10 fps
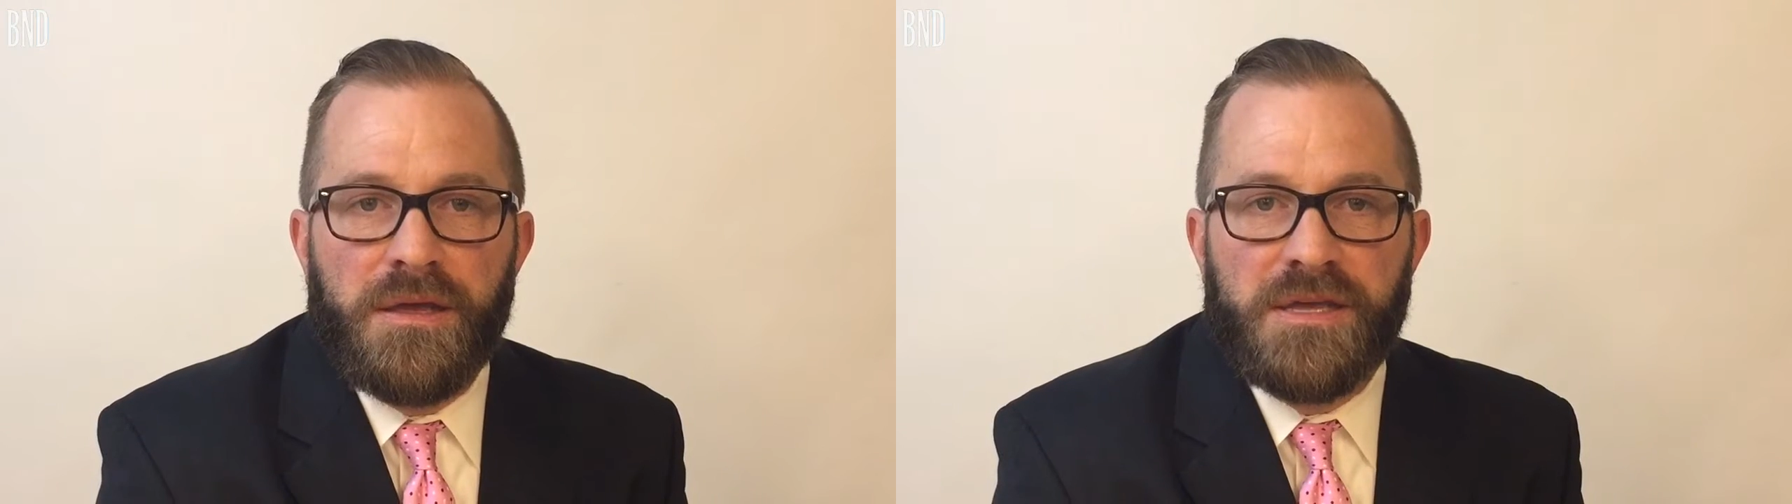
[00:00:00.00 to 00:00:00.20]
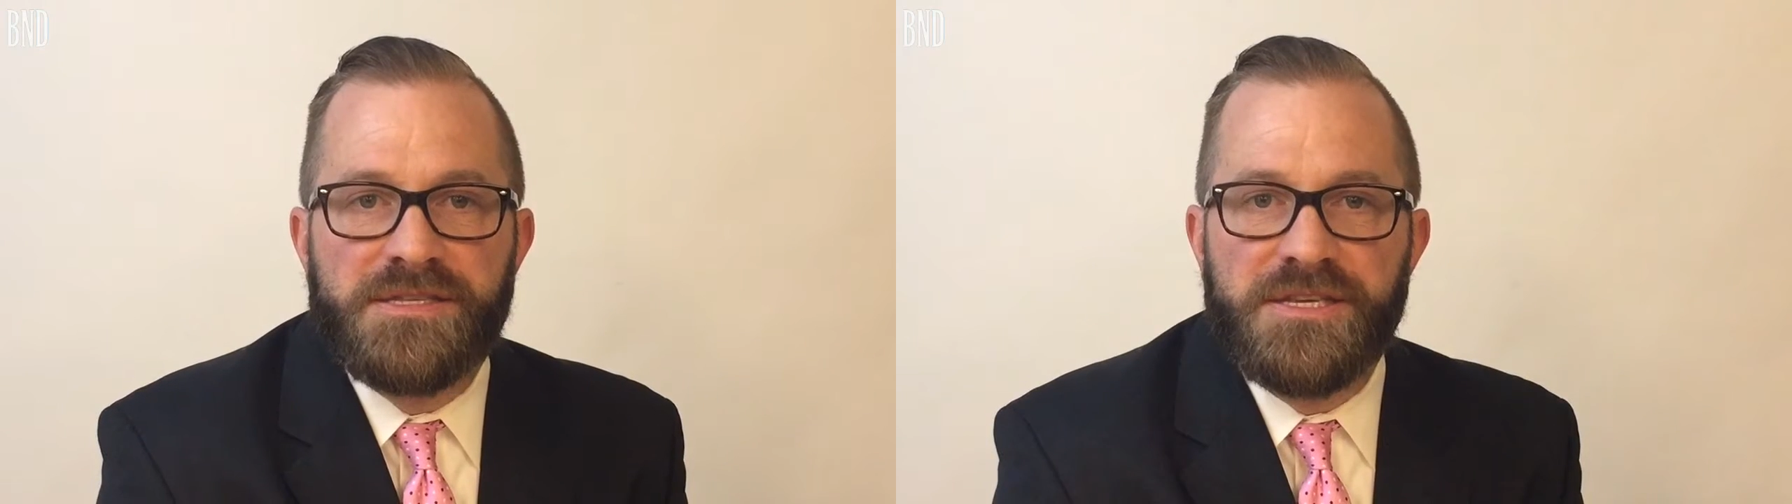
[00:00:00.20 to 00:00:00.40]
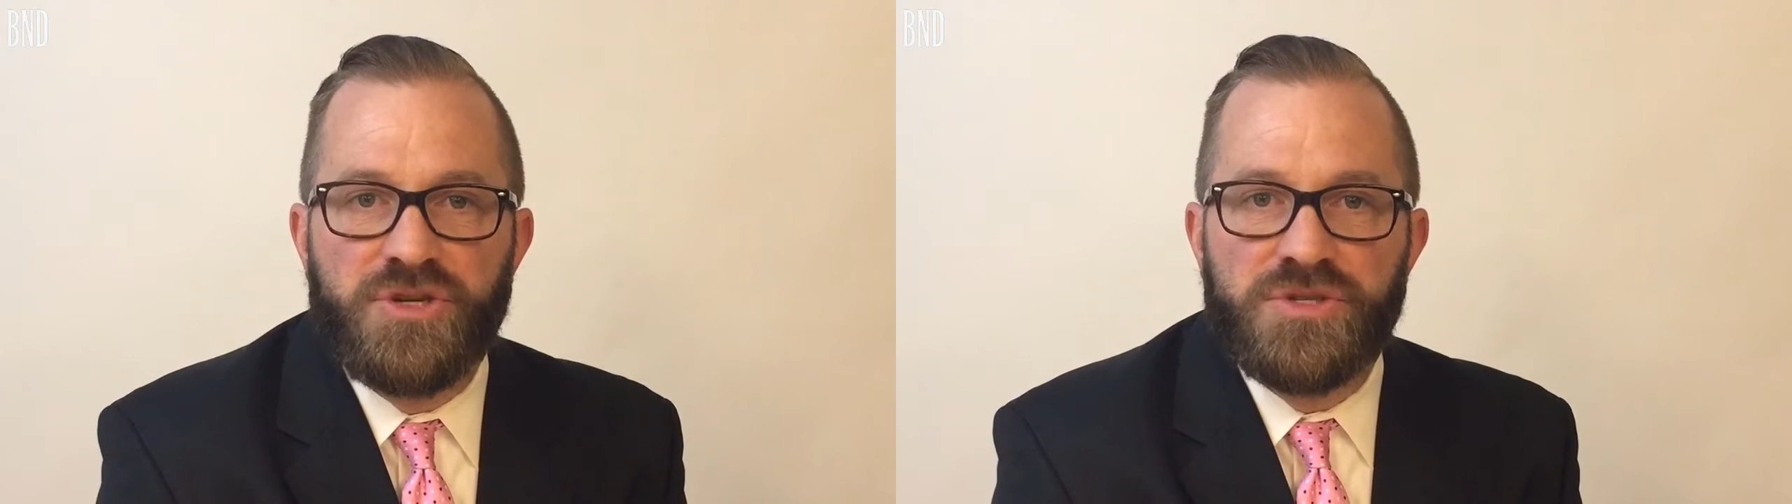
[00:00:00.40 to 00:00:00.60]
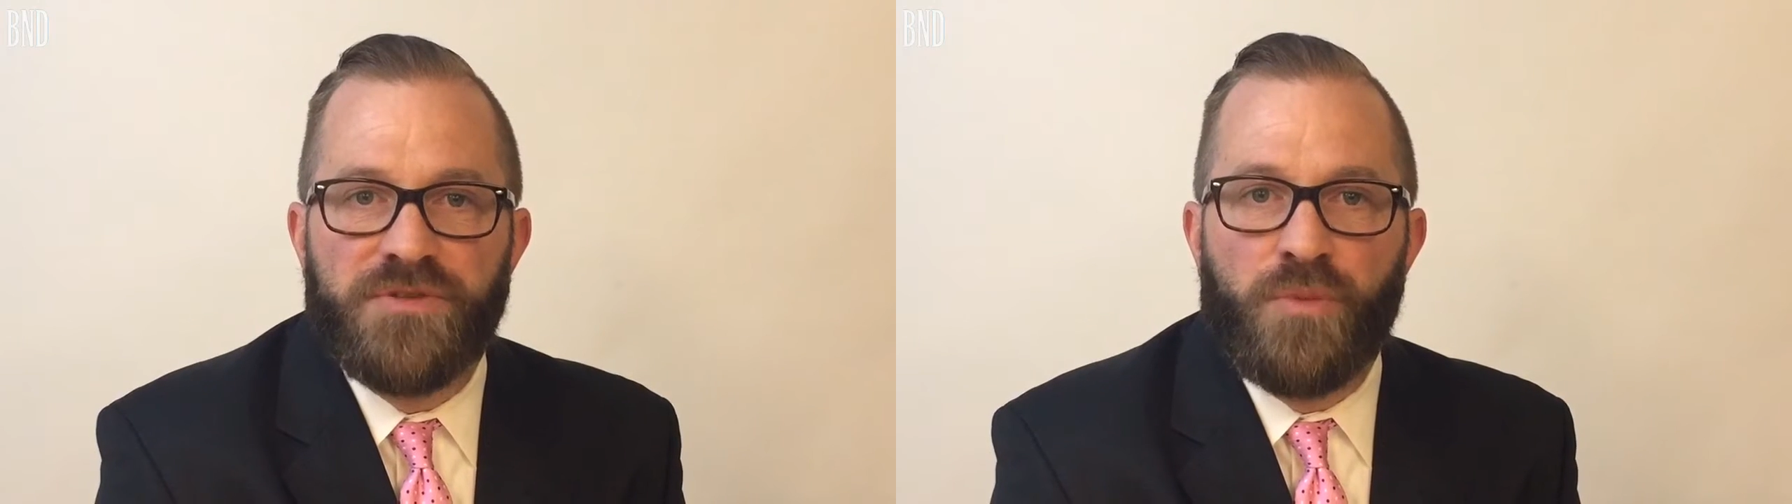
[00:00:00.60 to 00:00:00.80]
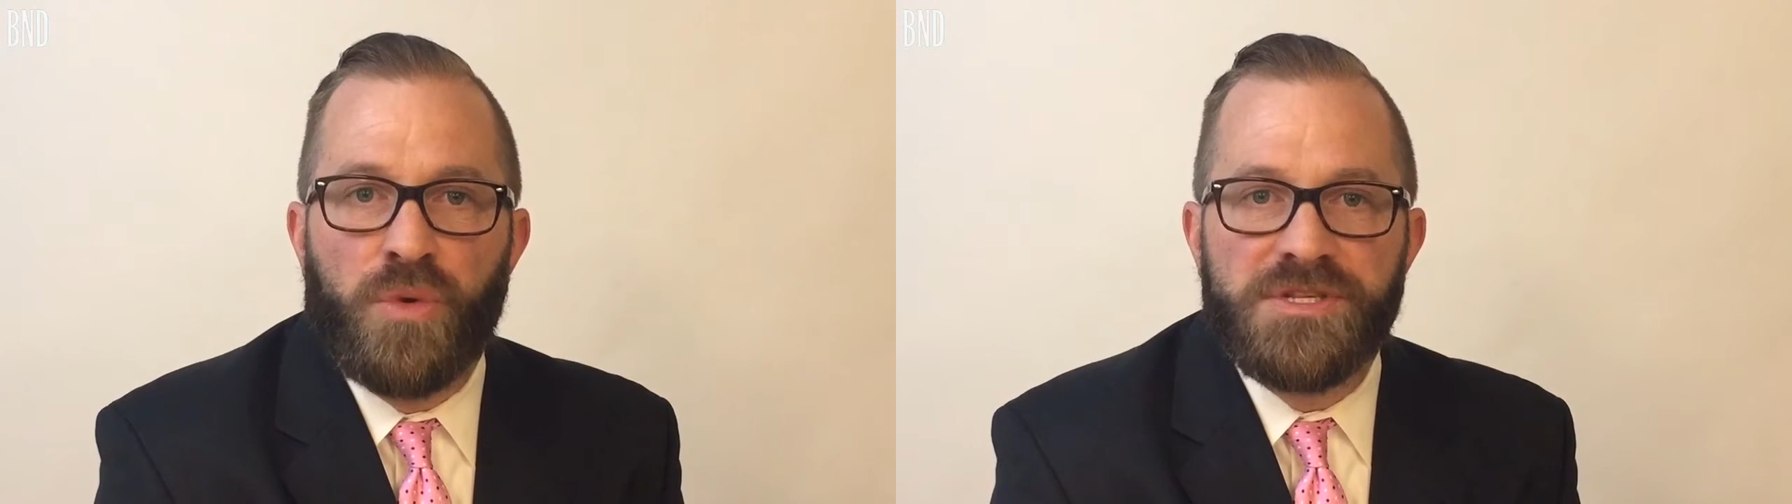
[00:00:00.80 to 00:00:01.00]
constituents
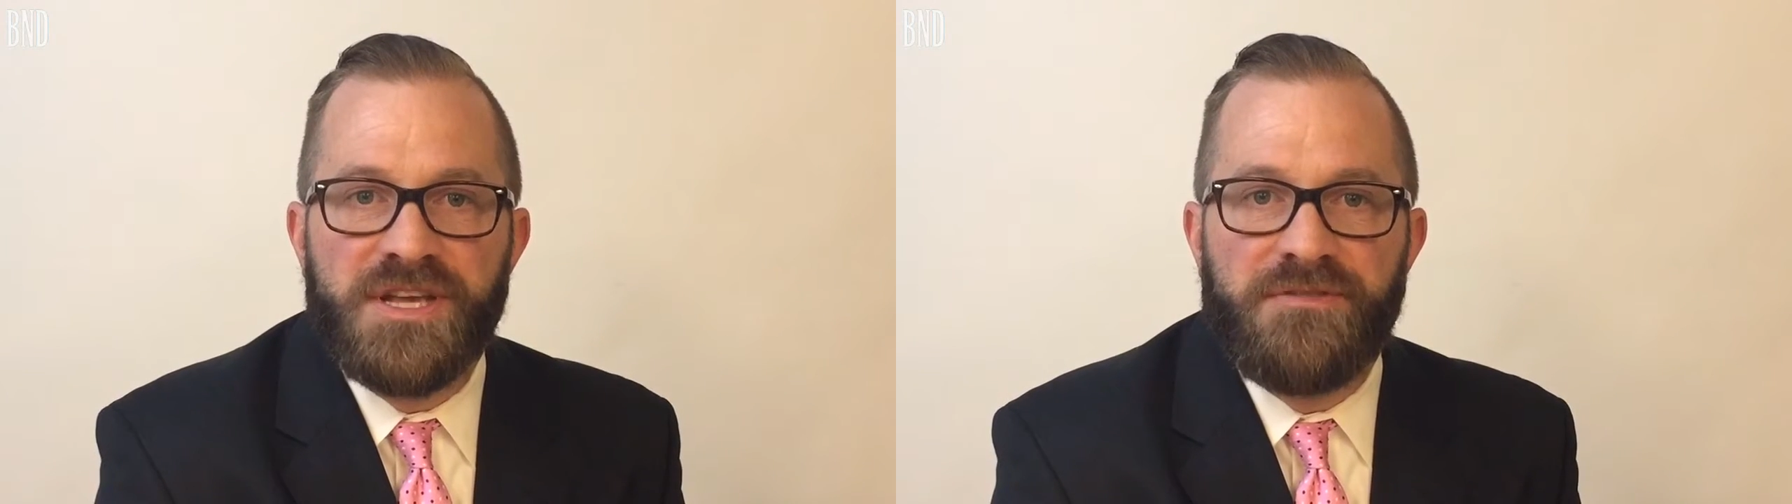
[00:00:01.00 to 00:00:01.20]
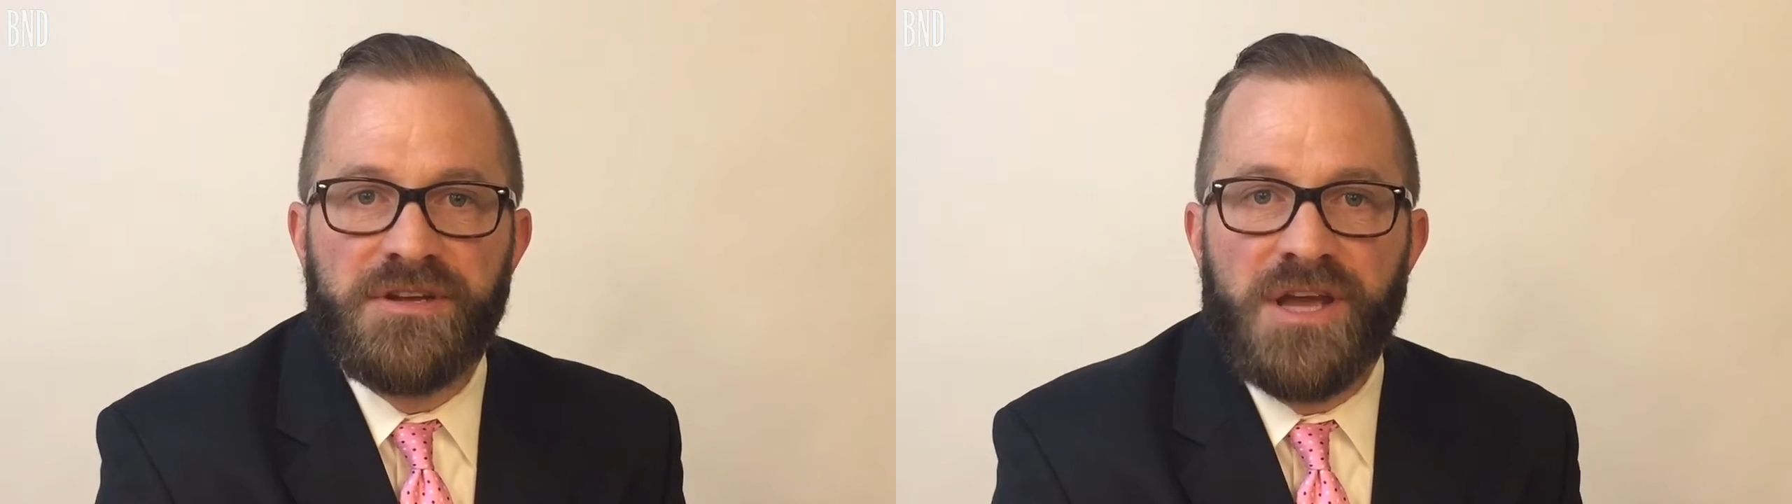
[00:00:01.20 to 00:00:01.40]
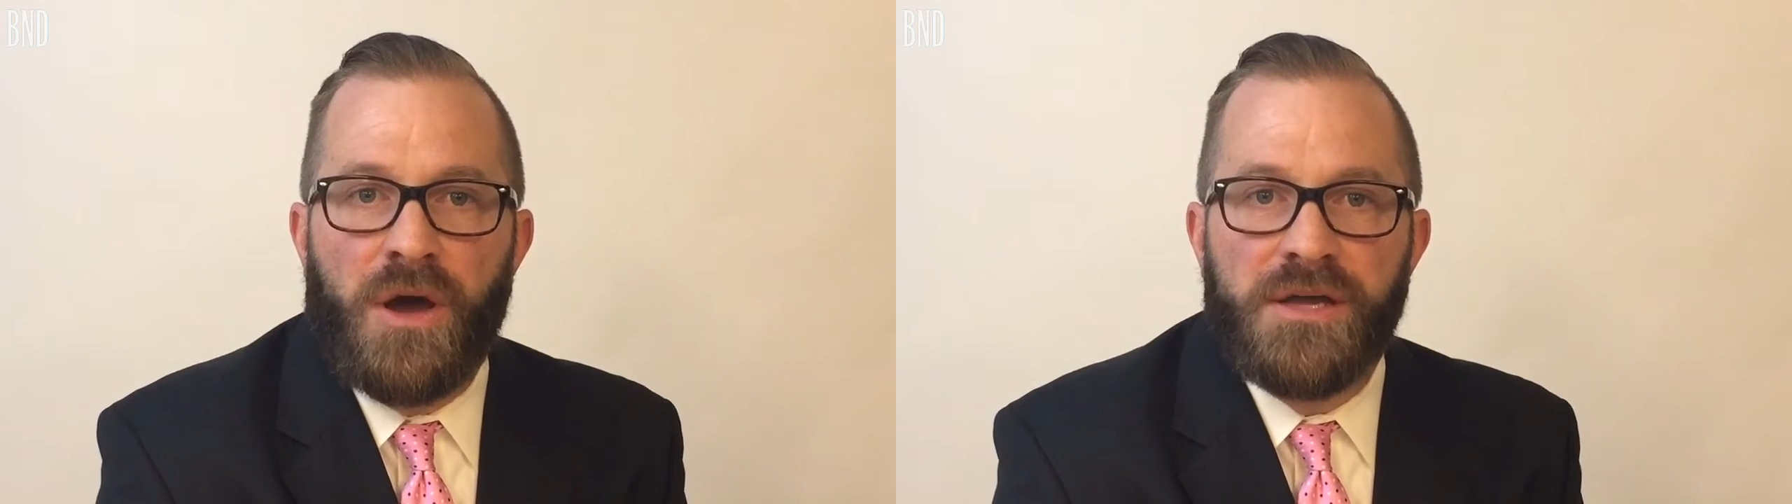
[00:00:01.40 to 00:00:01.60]
of Ward Seven